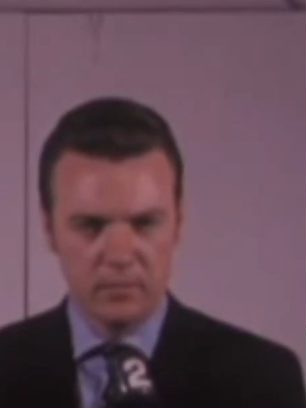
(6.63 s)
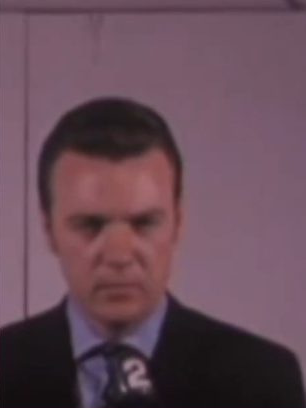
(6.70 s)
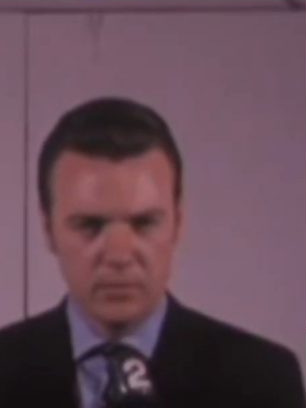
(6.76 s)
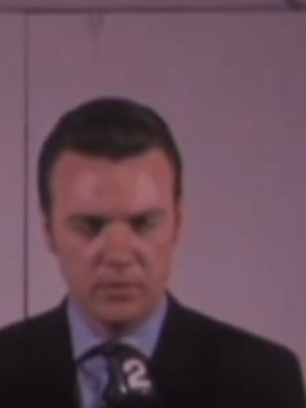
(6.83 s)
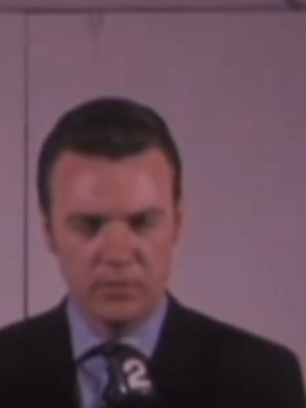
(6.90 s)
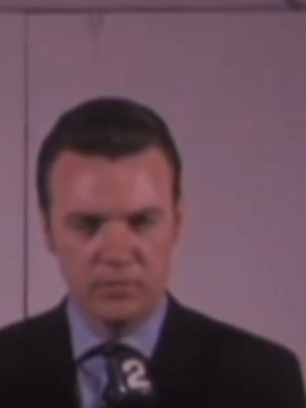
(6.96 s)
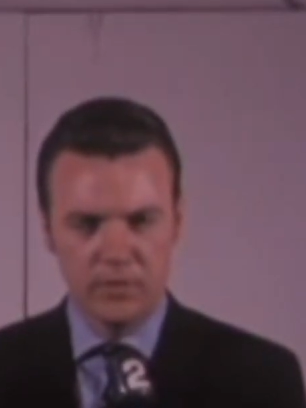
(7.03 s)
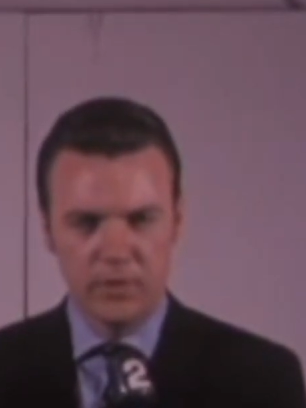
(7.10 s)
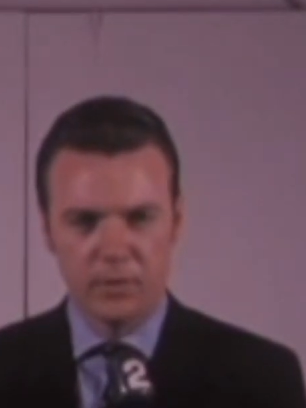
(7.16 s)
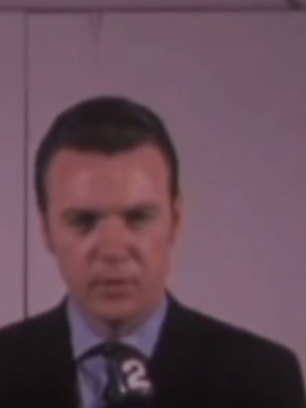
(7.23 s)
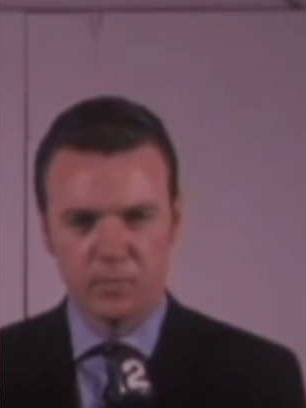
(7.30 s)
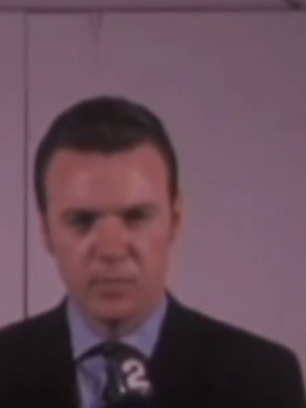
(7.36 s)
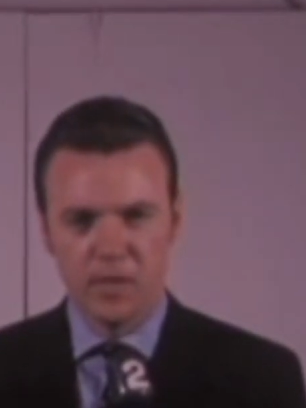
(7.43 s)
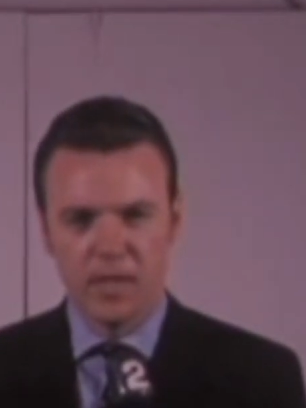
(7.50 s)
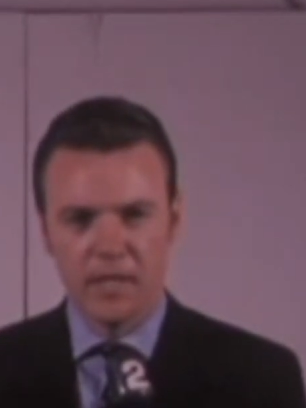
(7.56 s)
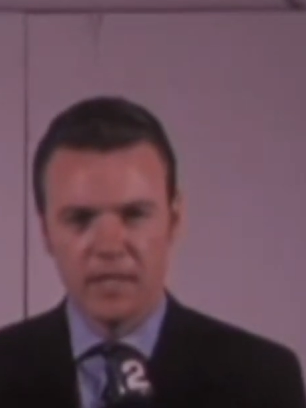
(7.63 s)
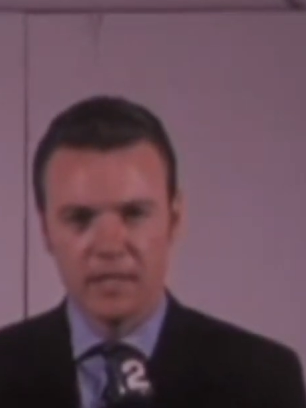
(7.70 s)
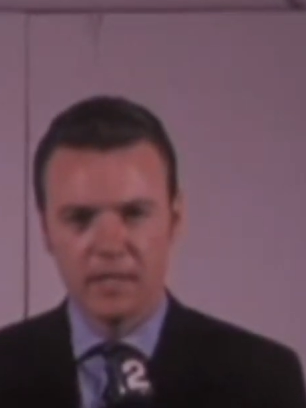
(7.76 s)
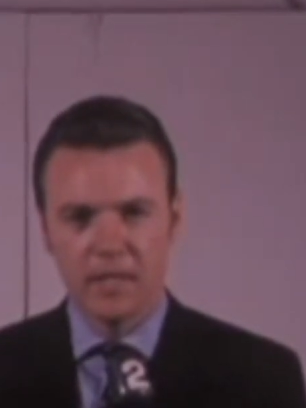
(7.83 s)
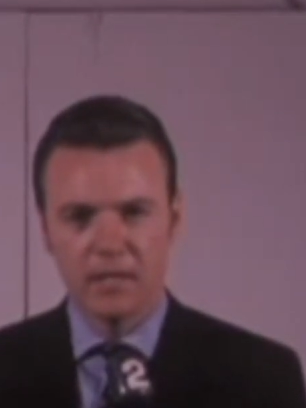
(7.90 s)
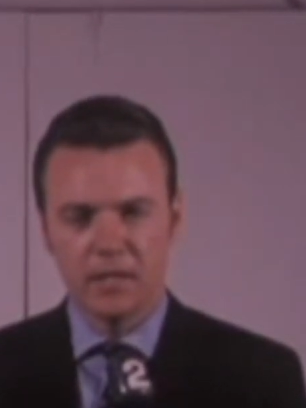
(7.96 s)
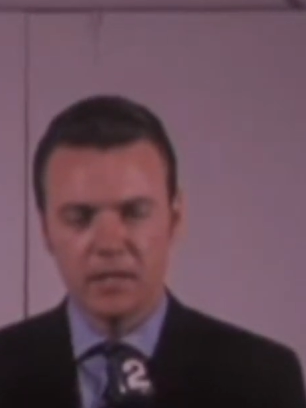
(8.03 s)
With this figure in
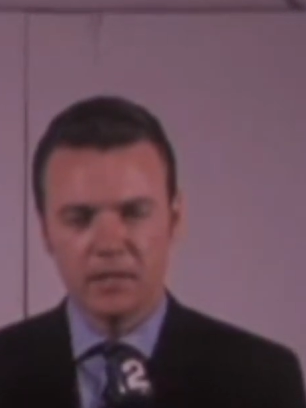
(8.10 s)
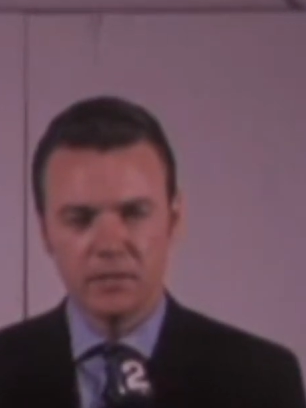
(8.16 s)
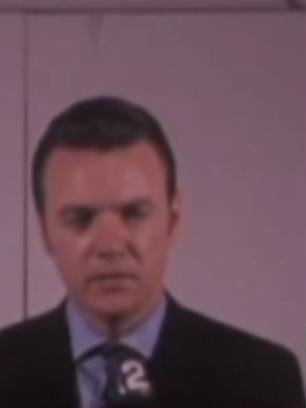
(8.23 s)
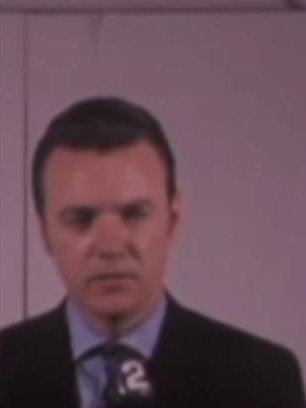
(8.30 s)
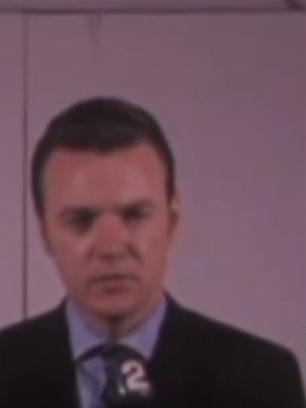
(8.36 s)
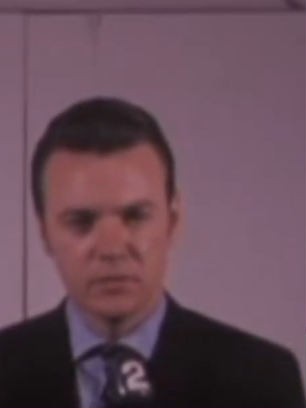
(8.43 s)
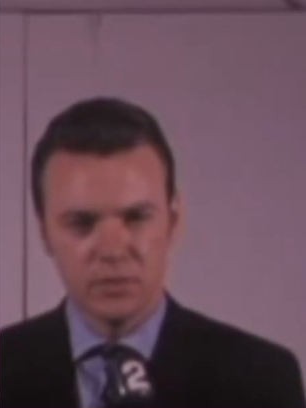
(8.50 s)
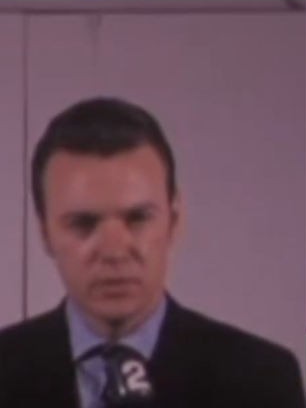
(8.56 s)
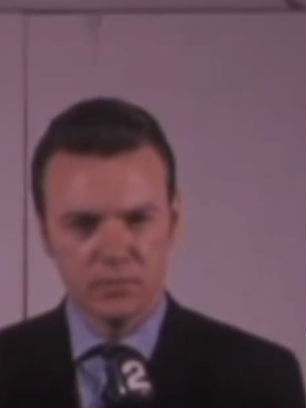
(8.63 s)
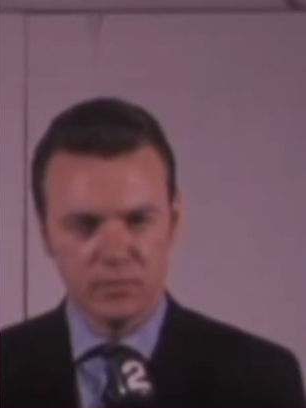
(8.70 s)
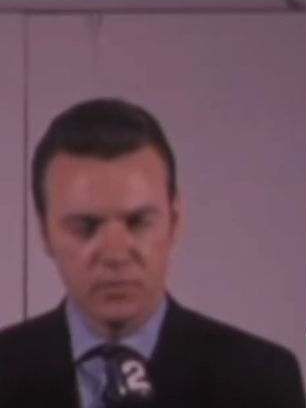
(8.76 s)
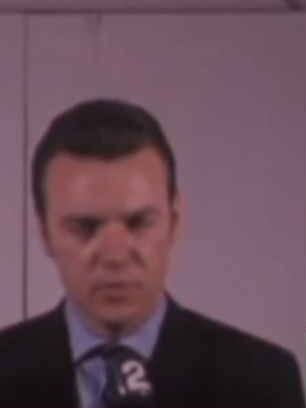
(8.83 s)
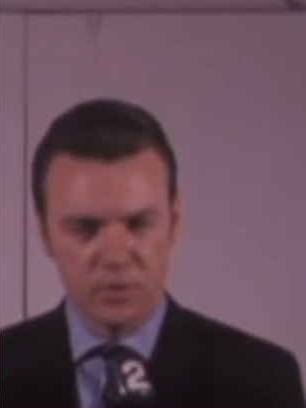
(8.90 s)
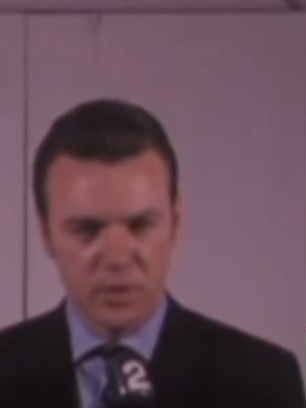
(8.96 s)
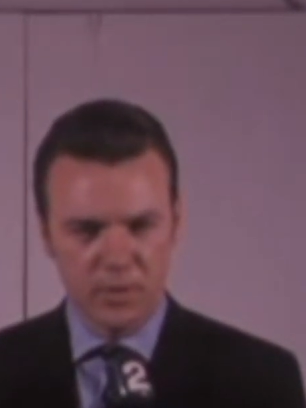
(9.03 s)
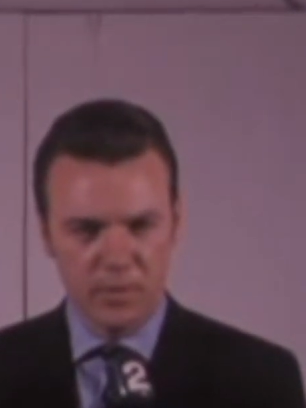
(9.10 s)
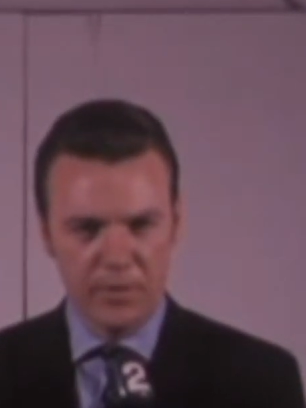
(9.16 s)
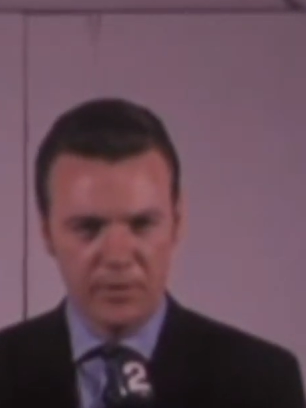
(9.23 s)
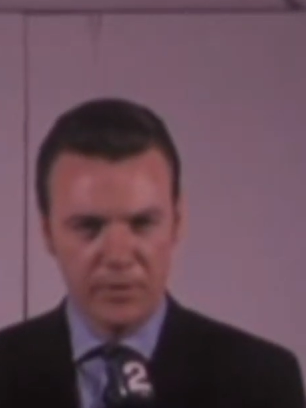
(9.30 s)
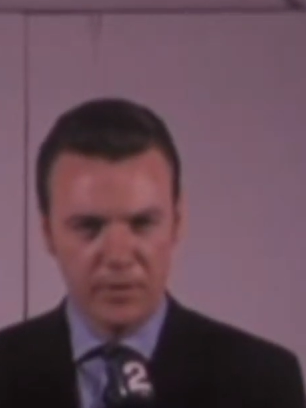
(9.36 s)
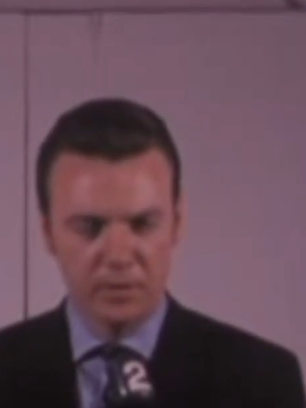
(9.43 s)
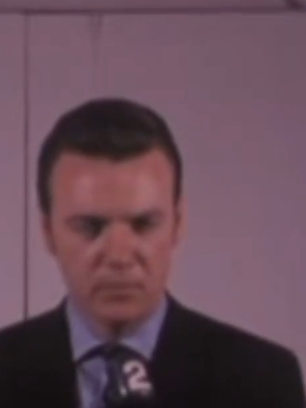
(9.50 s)
mind and a concern for the
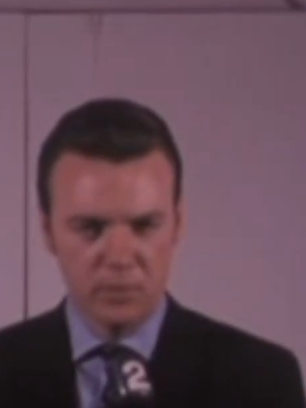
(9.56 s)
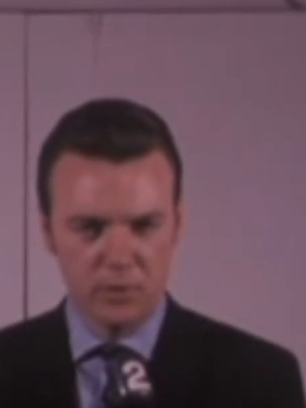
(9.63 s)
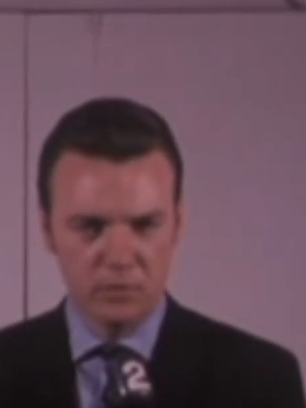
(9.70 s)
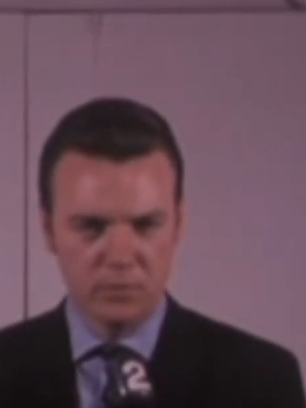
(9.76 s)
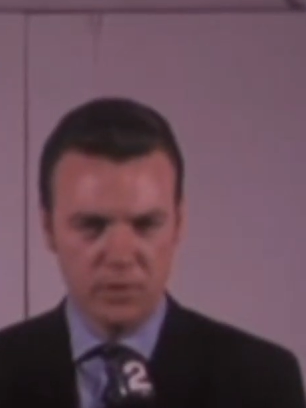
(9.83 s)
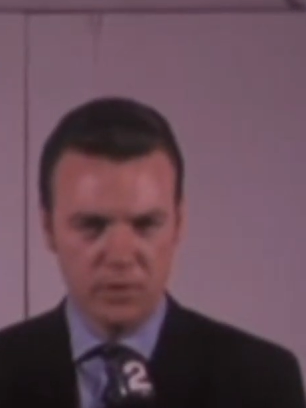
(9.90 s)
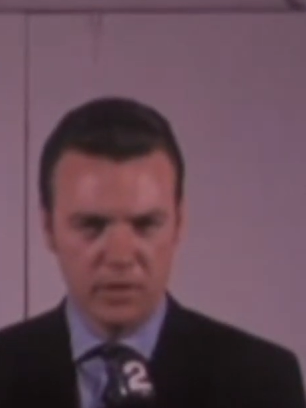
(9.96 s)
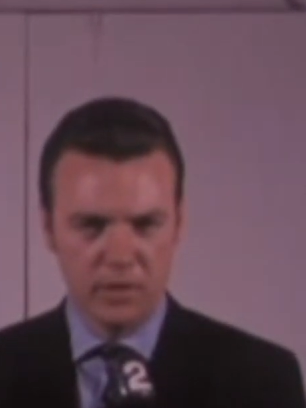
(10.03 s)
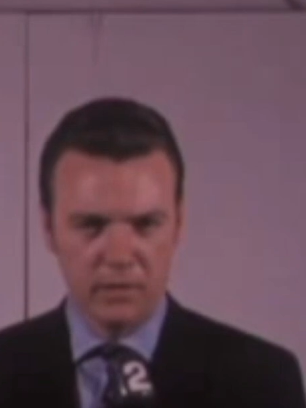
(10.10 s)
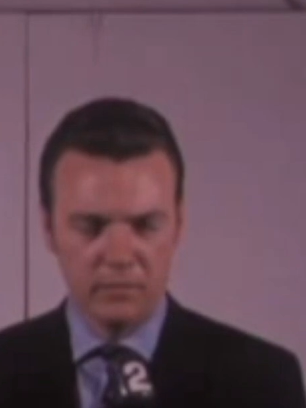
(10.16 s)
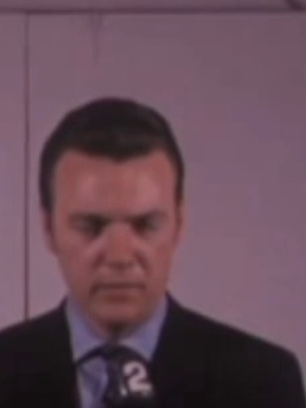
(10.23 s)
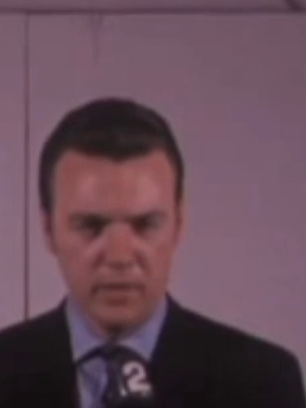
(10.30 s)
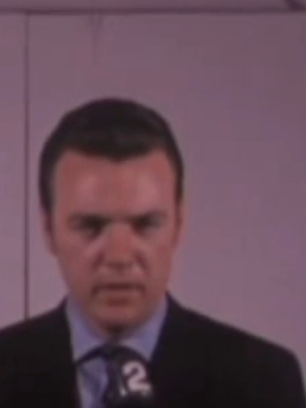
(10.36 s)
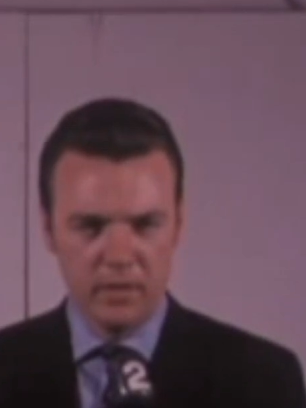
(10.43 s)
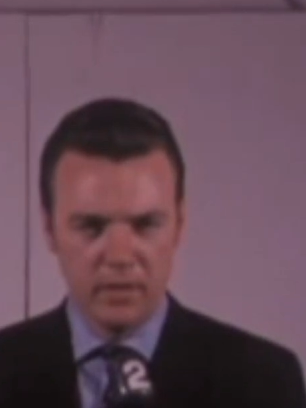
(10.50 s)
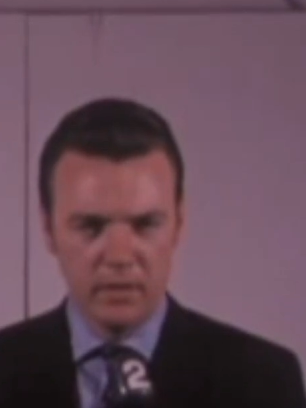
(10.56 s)
community in which we live,